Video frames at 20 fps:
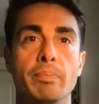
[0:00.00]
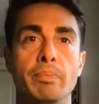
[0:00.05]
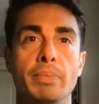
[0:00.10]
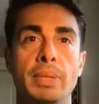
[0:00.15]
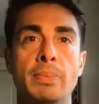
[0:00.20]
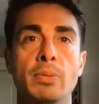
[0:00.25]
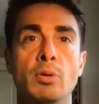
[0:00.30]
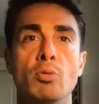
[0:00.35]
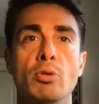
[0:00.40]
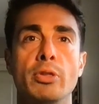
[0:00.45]

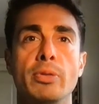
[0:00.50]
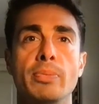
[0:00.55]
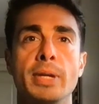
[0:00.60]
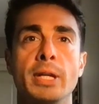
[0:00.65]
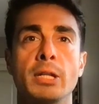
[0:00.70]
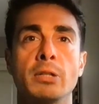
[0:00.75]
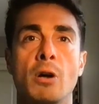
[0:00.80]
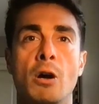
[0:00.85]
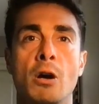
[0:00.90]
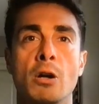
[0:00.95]
People with
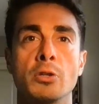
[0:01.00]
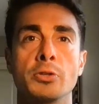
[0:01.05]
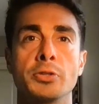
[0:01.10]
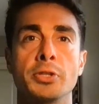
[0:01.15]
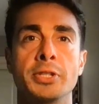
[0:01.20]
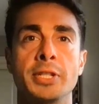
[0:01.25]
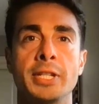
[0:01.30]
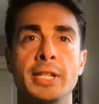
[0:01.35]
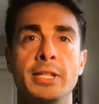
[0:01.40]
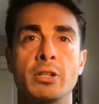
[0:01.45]
McArdle's
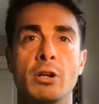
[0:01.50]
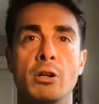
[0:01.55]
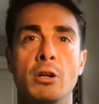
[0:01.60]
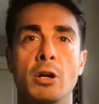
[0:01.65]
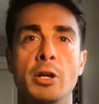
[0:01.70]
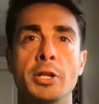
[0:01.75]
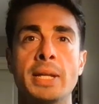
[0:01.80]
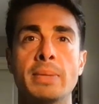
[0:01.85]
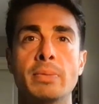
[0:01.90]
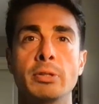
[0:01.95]
disease are
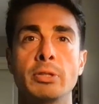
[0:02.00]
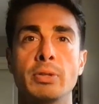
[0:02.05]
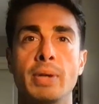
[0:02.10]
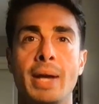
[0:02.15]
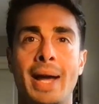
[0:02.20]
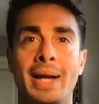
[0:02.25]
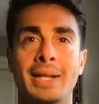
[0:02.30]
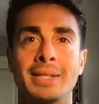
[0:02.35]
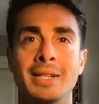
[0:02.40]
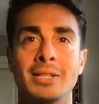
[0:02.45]
unable to
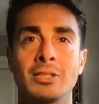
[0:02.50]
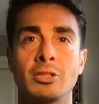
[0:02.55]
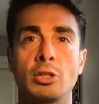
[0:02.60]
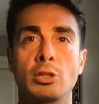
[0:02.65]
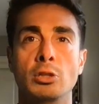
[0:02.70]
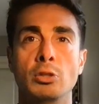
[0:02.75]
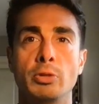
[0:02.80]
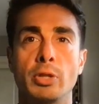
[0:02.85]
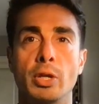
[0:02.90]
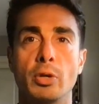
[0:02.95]
access the
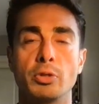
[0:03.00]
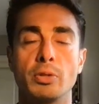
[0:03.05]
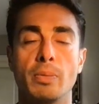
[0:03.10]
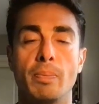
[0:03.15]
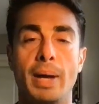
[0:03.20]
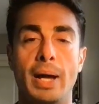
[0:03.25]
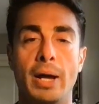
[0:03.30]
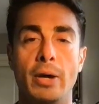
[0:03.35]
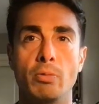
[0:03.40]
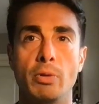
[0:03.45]
glucose
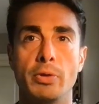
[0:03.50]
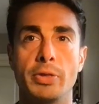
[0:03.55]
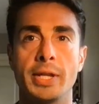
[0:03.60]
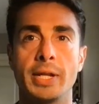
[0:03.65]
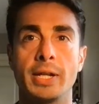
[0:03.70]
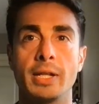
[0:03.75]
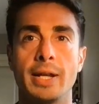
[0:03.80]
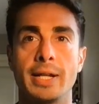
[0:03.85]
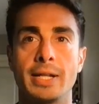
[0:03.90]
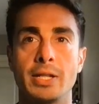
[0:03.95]
bound within
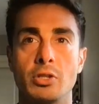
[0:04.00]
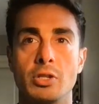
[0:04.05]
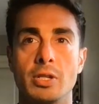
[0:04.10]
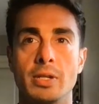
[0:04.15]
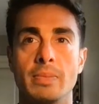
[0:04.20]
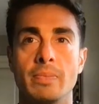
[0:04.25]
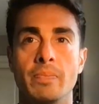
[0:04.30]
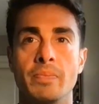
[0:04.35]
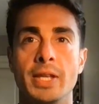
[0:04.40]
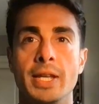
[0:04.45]

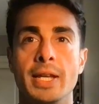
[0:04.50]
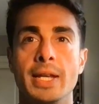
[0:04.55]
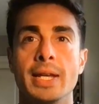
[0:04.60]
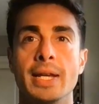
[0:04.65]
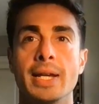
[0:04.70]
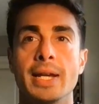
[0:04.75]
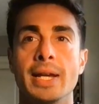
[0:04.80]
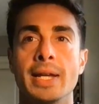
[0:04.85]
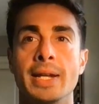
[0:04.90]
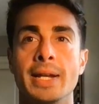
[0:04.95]
glycogen,
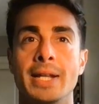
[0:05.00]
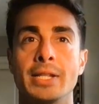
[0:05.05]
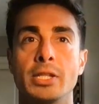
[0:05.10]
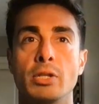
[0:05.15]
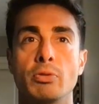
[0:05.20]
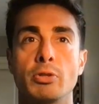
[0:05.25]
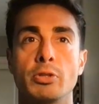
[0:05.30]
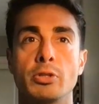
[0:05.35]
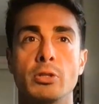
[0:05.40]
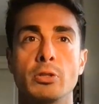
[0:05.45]
and as a
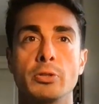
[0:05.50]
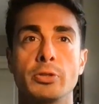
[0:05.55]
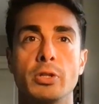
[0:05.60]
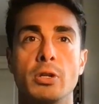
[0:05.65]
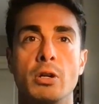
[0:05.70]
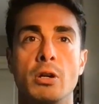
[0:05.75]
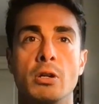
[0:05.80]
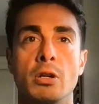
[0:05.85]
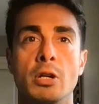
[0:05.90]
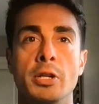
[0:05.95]
result
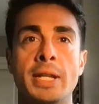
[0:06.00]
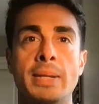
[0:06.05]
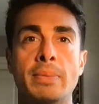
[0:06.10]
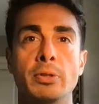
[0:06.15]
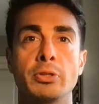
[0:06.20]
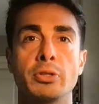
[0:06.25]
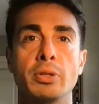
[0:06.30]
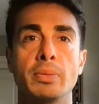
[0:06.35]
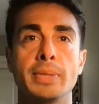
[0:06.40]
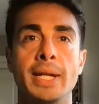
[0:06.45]
are
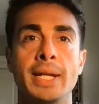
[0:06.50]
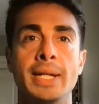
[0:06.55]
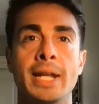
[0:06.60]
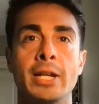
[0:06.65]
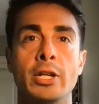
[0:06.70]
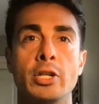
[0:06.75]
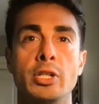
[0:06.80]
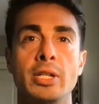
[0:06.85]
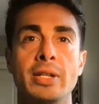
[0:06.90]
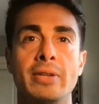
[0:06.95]
unable to obtain
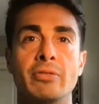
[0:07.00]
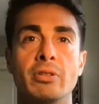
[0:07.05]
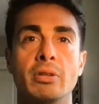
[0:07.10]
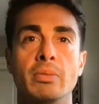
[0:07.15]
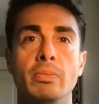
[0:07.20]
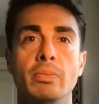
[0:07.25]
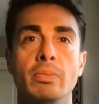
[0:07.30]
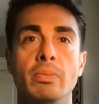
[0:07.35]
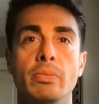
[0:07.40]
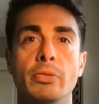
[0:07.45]
energy
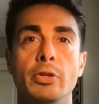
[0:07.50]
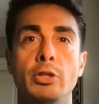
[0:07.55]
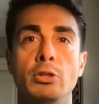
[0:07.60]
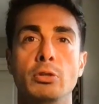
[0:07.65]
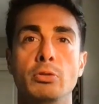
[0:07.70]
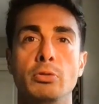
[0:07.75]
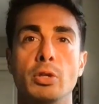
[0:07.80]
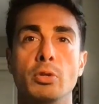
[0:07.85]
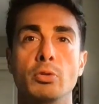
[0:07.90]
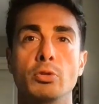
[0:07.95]
from the
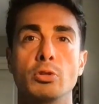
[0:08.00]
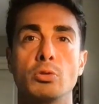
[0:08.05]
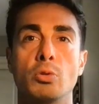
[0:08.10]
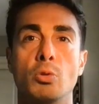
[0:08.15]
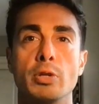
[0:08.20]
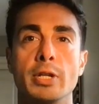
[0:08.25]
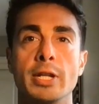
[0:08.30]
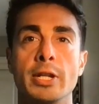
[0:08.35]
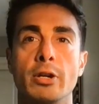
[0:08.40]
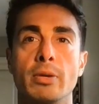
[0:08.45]
glucose
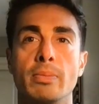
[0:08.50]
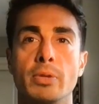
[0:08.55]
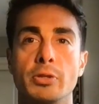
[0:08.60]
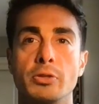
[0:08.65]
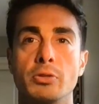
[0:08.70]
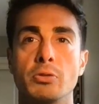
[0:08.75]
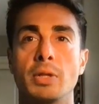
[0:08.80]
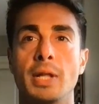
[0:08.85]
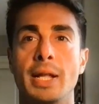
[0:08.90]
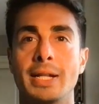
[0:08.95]
stored in her
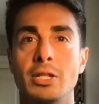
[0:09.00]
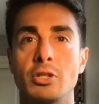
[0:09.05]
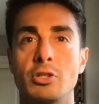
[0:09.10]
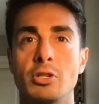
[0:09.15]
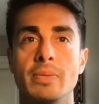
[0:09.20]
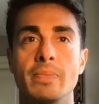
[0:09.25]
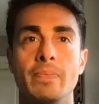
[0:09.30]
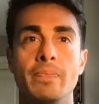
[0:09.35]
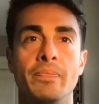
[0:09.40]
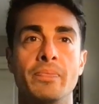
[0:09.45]
muscle
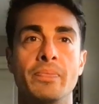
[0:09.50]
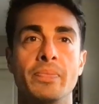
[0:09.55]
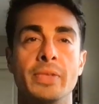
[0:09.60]
glycogen,